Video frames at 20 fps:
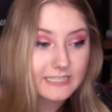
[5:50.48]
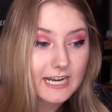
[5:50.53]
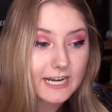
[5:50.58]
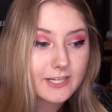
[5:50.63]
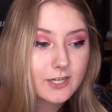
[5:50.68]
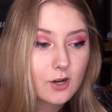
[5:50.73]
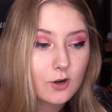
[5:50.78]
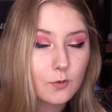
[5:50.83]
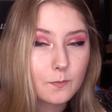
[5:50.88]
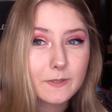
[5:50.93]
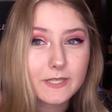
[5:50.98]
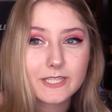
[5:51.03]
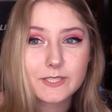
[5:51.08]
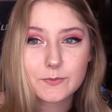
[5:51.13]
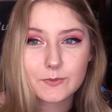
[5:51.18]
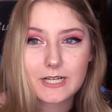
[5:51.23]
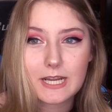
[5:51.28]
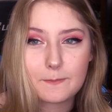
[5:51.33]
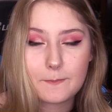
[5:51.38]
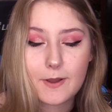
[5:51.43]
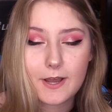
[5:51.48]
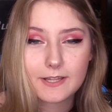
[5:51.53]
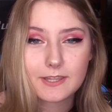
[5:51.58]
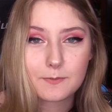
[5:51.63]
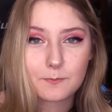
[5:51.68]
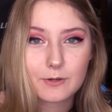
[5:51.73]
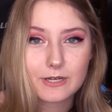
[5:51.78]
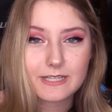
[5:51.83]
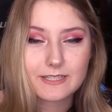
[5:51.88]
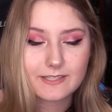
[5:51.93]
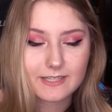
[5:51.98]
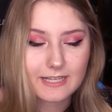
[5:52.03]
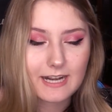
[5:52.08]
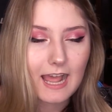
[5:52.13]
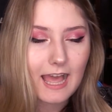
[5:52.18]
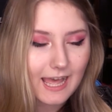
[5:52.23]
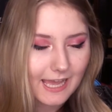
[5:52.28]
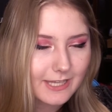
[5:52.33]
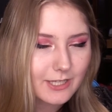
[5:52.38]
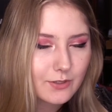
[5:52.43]
And I know because when I bought the bracelet,
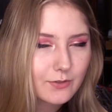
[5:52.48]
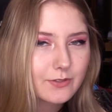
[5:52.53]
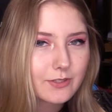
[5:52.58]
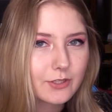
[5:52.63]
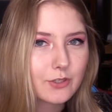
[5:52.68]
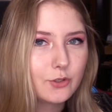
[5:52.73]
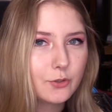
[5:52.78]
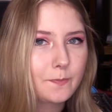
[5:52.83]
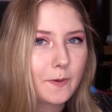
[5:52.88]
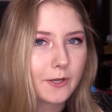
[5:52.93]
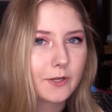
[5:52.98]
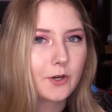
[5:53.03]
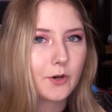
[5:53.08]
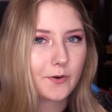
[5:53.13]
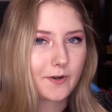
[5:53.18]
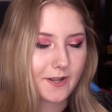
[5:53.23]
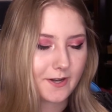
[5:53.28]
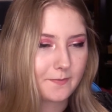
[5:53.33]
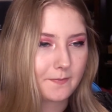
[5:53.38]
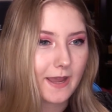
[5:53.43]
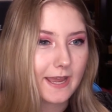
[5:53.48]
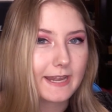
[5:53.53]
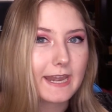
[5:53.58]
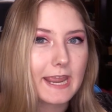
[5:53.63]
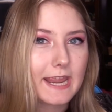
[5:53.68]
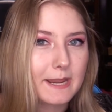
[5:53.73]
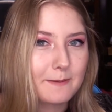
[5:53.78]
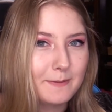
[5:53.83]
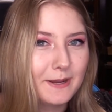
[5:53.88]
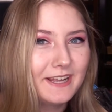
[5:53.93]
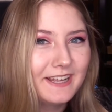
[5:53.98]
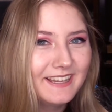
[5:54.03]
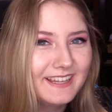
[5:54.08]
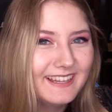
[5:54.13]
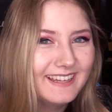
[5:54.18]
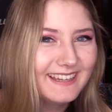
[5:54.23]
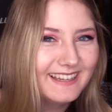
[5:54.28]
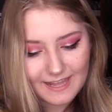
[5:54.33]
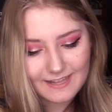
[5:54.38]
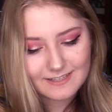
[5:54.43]
I used the coupon code under my name.
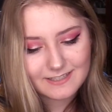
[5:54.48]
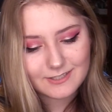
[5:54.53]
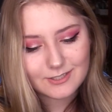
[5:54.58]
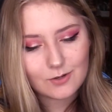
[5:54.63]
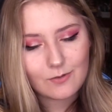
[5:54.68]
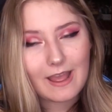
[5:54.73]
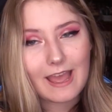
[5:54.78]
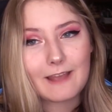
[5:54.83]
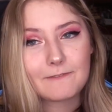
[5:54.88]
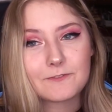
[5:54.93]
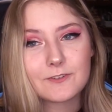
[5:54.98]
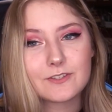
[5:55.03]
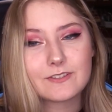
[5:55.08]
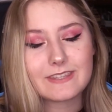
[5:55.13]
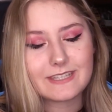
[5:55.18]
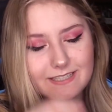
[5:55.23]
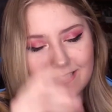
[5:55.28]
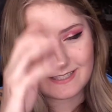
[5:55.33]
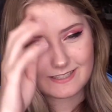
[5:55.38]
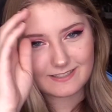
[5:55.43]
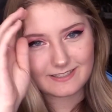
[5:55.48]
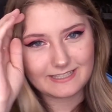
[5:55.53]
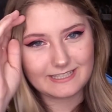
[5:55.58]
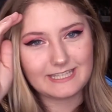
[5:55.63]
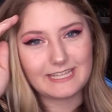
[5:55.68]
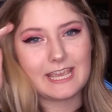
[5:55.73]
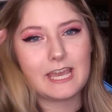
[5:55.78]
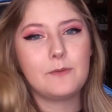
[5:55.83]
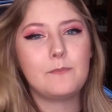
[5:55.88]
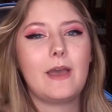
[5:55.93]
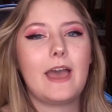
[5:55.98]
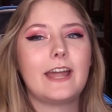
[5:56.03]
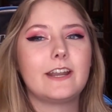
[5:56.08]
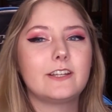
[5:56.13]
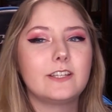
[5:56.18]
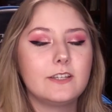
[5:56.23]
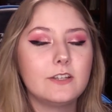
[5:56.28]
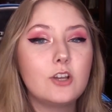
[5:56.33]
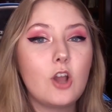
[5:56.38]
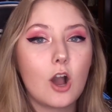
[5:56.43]
And so after this DM
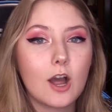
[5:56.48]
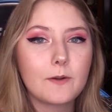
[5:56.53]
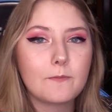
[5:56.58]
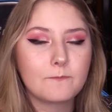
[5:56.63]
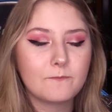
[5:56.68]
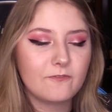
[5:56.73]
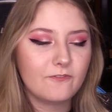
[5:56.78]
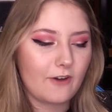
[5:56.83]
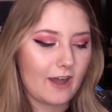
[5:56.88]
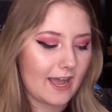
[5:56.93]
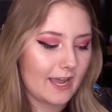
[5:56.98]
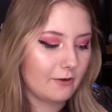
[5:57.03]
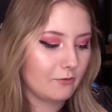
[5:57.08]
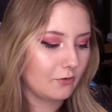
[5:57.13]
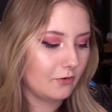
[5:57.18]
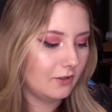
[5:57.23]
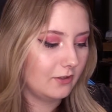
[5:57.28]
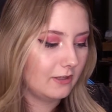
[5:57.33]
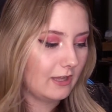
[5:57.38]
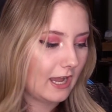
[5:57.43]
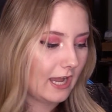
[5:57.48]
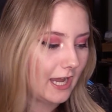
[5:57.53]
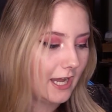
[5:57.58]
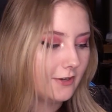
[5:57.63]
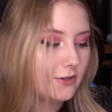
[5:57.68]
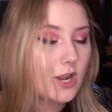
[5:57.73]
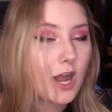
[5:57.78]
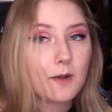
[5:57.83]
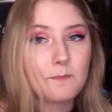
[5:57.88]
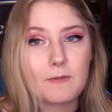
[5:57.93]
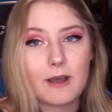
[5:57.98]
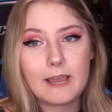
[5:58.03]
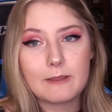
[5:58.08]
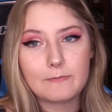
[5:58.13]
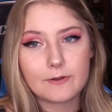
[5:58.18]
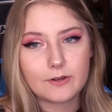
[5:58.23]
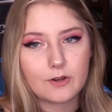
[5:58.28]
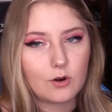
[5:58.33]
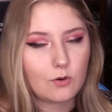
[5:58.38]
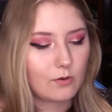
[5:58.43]
had gone viral, not
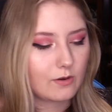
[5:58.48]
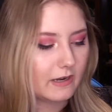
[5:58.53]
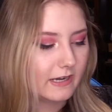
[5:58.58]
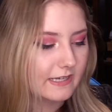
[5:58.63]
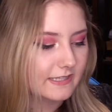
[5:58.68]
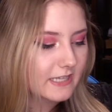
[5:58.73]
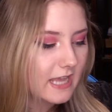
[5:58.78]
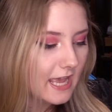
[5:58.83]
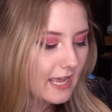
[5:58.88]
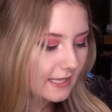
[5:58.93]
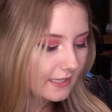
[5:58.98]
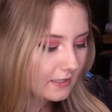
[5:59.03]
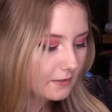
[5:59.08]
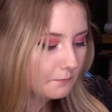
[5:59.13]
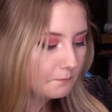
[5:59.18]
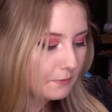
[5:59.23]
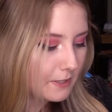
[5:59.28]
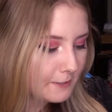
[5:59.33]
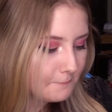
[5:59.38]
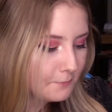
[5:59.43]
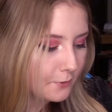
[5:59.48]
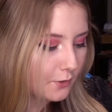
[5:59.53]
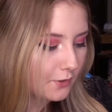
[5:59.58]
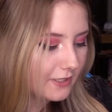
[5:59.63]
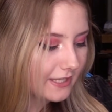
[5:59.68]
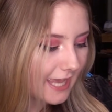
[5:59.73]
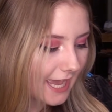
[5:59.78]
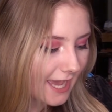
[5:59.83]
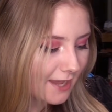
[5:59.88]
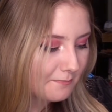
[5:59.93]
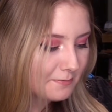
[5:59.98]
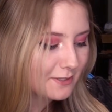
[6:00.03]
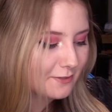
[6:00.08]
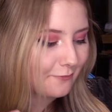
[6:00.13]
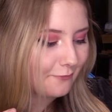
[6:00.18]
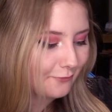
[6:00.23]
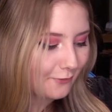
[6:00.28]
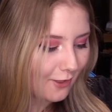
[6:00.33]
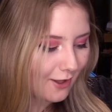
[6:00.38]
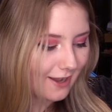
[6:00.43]
mine, but Cory's, people kept
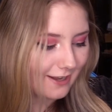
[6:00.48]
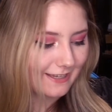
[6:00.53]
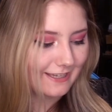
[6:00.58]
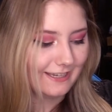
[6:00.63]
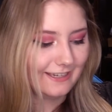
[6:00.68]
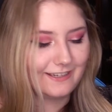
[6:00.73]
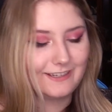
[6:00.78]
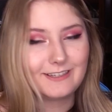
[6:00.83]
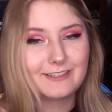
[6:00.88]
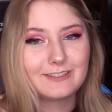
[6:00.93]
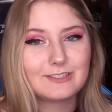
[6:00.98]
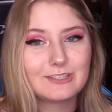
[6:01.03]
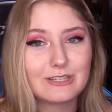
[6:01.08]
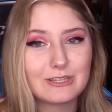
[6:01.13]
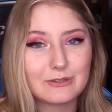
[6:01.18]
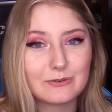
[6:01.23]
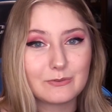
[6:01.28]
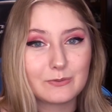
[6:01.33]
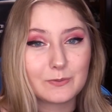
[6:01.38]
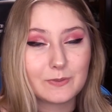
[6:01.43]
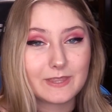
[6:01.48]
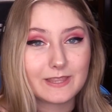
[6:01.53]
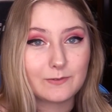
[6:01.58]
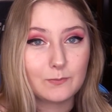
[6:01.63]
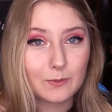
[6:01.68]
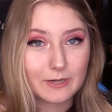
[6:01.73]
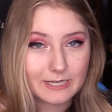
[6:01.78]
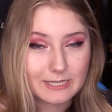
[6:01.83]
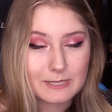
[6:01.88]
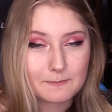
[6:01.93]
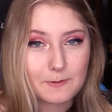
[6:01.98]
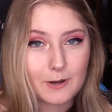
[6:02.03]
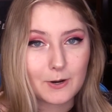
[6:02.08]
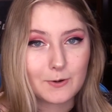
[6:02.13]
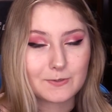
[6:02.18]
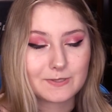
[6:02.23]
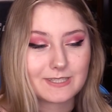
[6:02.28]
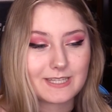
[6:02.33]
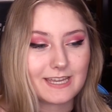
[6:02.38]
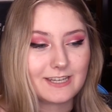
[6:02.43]
flocking to one of the
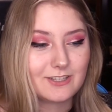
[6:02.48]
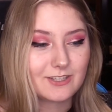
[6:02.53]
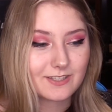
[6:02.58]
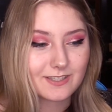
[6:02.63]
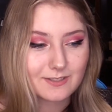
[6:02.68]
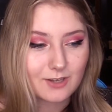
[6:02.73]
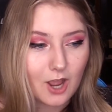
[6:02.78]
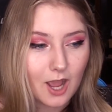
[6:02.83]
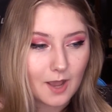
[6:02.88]
posts and just